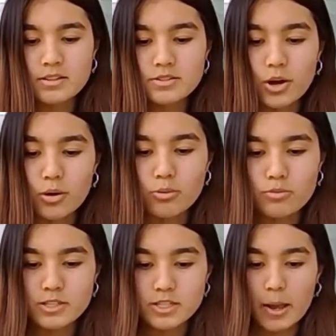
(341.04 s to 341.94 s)
So
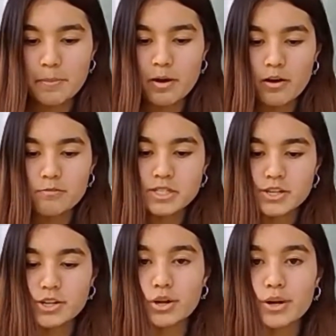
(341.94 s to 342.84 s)
the type of
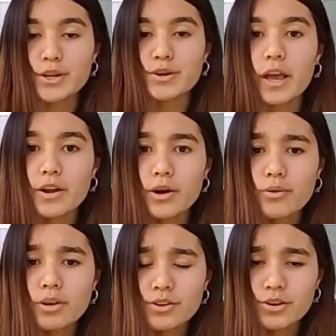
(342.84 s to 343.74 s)
material in your
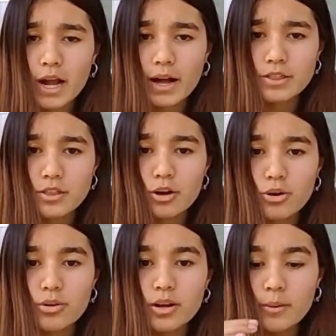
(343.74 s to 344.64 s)
anode and your
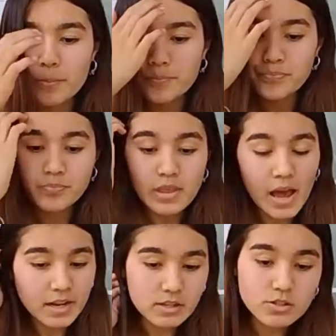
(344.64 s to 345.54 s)
cathode,
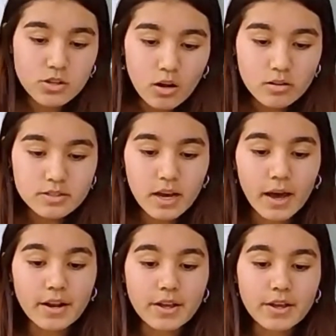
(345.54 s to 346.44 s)
adding salt,
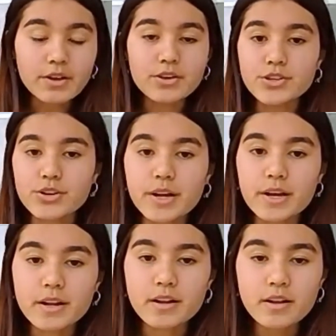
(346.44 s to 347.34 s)
adding
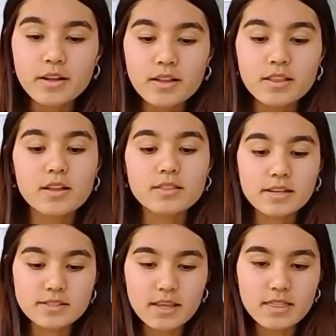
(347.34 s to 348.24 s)
urine, things like